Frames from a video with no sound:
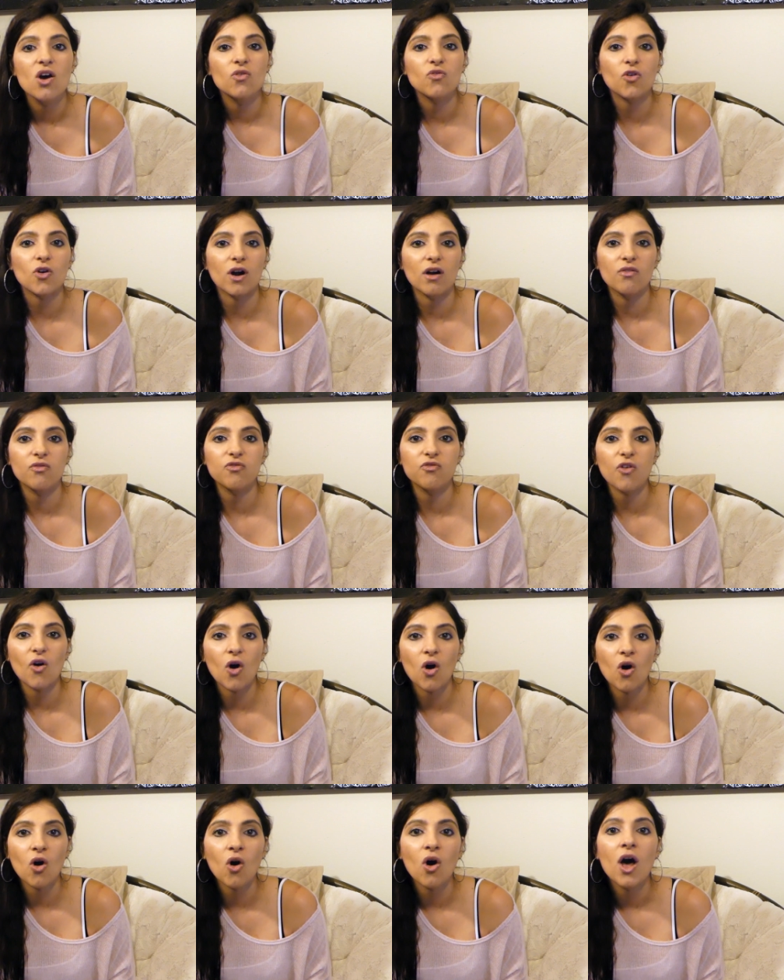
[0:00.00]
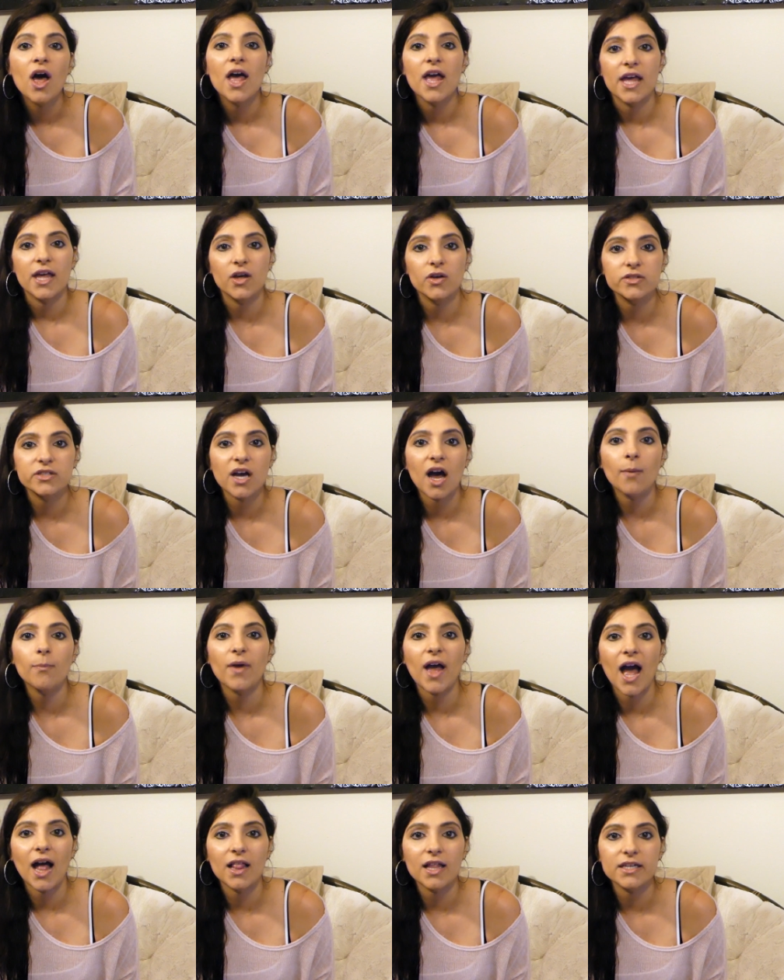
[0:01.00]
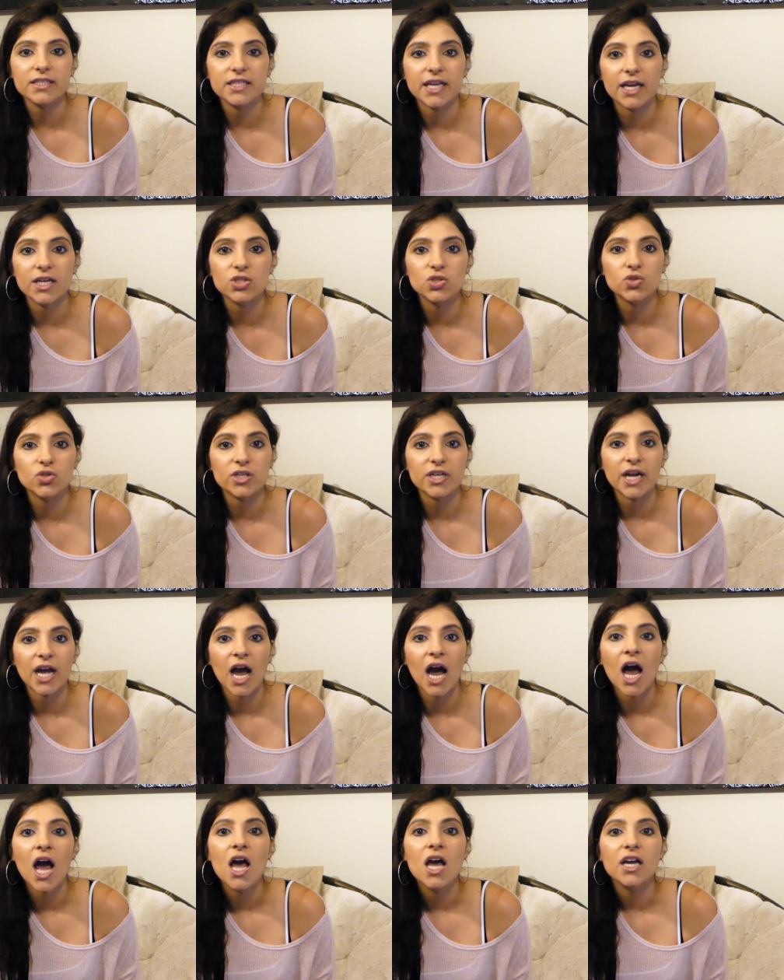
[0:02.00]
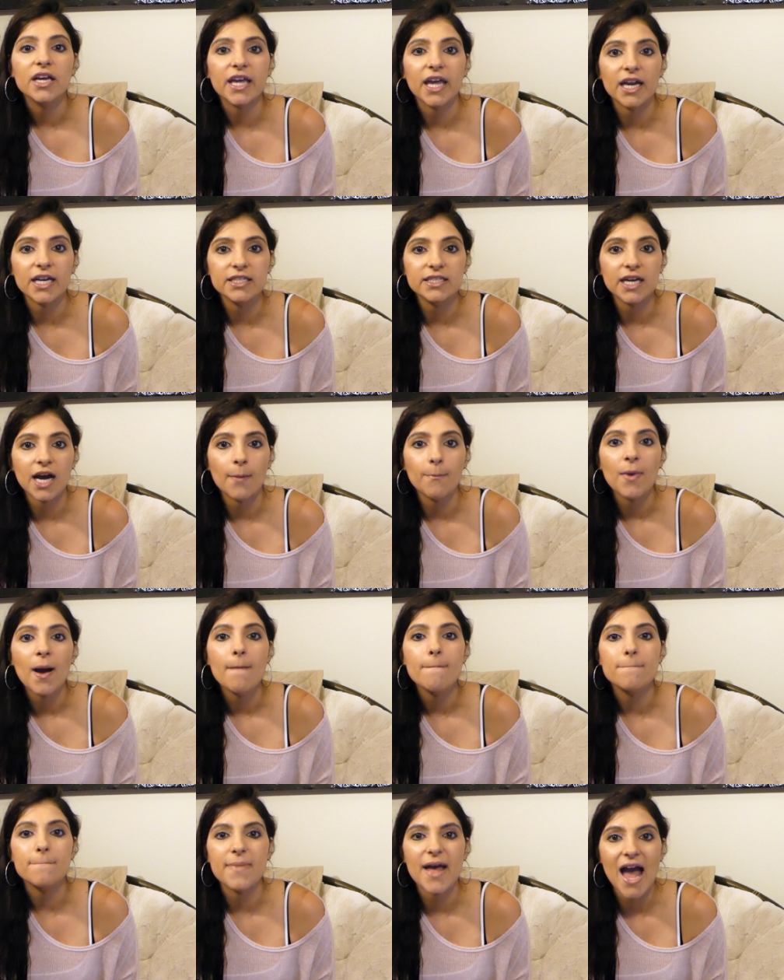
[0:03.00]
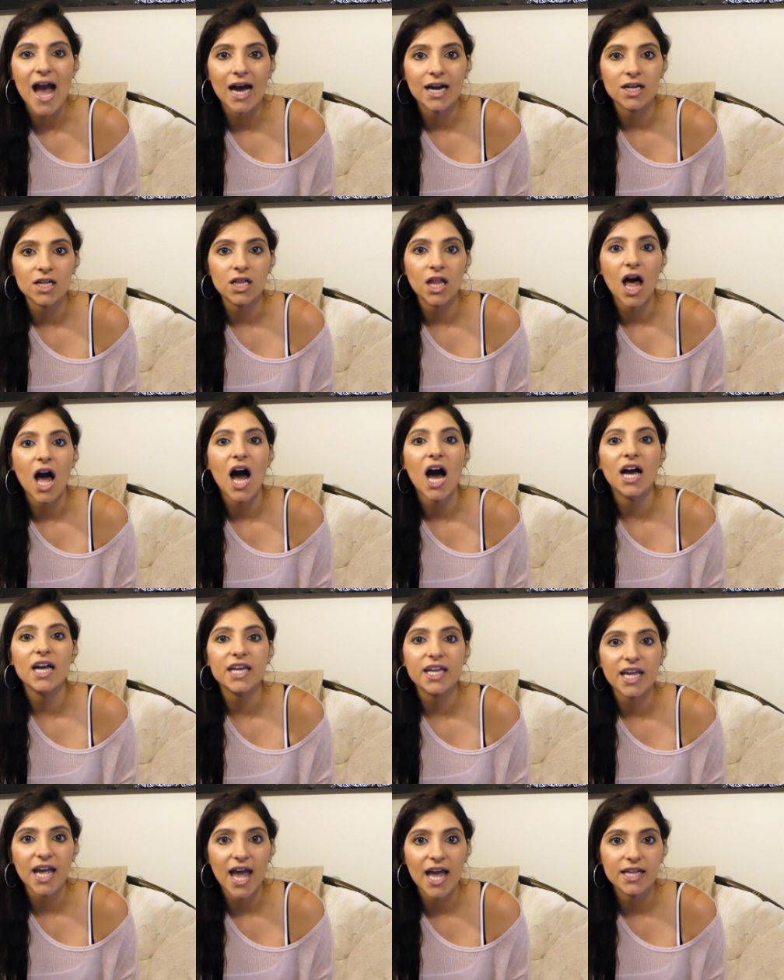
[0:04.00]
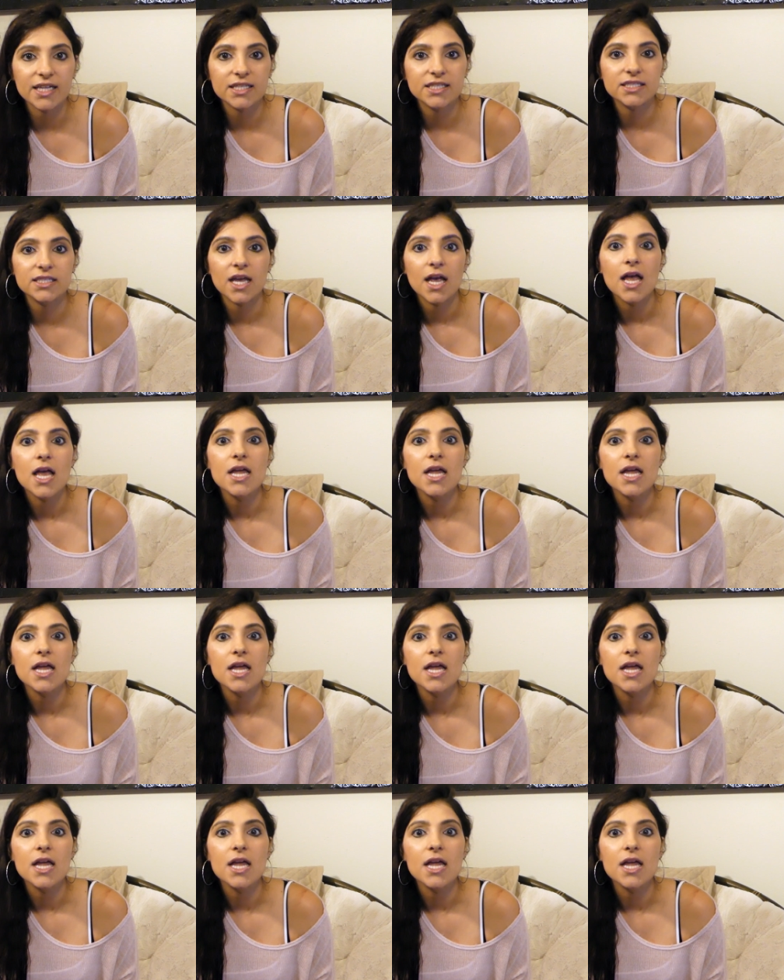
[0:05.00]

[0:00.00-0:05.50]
for a full Hilltop Alexandria Kingdom battle against